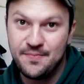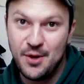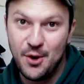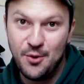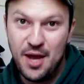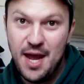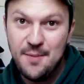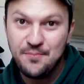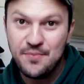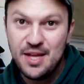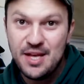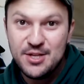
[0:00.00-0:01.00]
Okay,
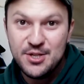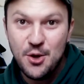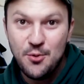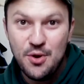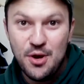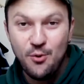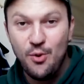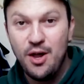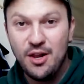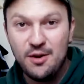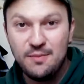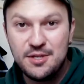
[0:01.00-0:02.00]
so
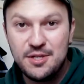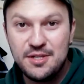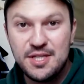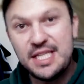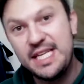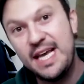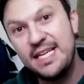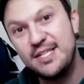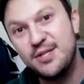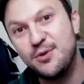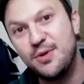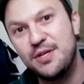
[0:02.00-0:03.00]
welcome to today's
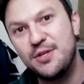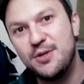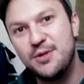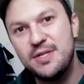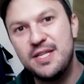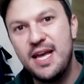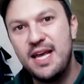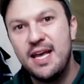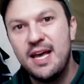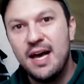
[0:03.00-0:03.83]
Tour Tuesday.